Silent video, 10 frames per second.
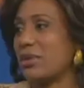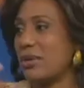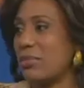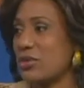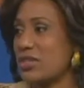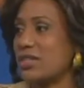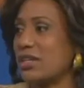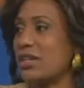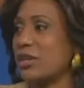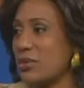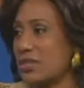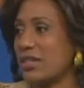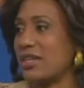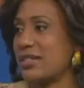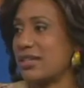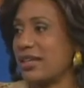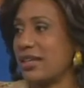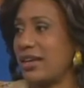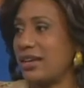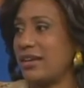emergency alerts and things That's like
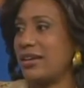right. that.